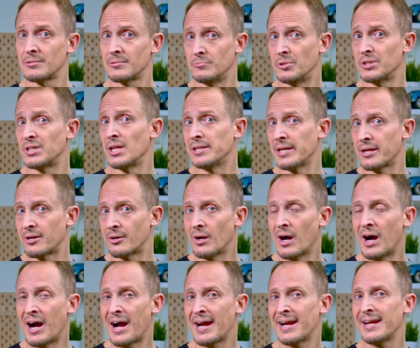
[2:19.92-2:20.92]
with the letter
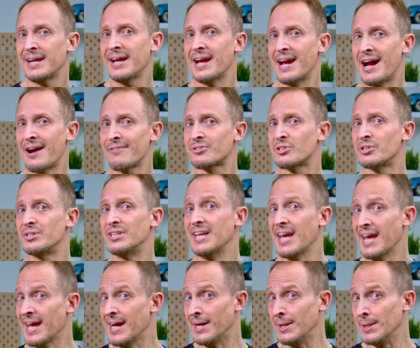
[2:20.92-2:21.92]
I after the
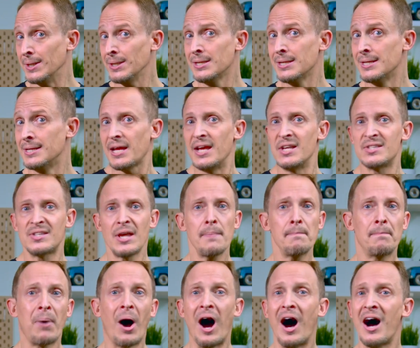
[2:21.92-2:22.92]
L is a
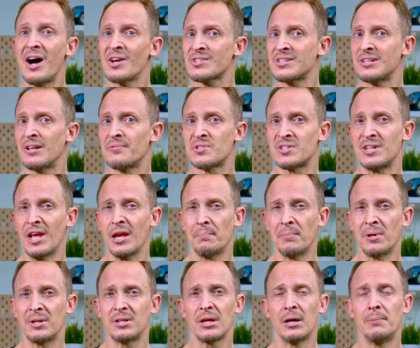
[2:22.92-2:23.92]
positive
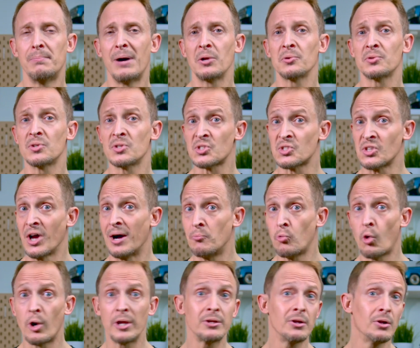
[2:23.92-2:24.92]
statement about
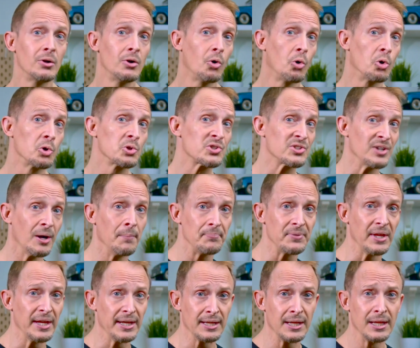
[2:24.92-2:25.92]
someone or
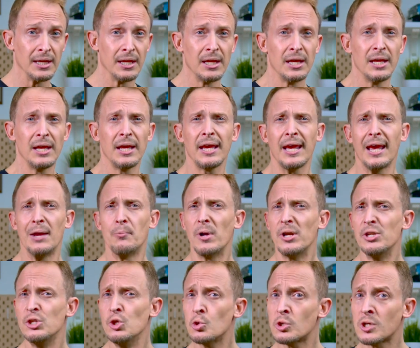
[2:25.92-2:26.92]
something. And
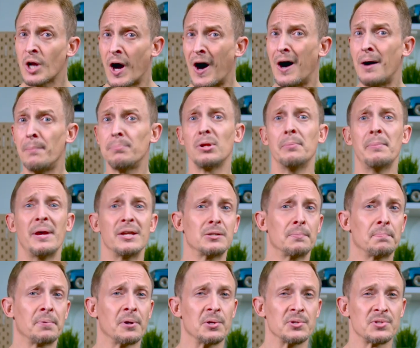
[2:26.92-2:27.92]
when you compliment a
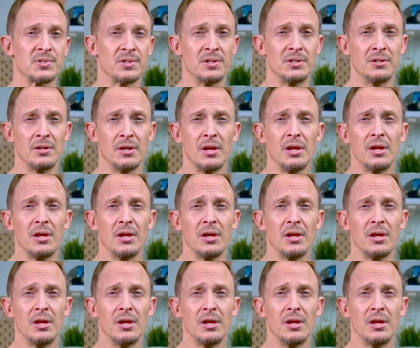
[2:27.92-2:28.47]
person,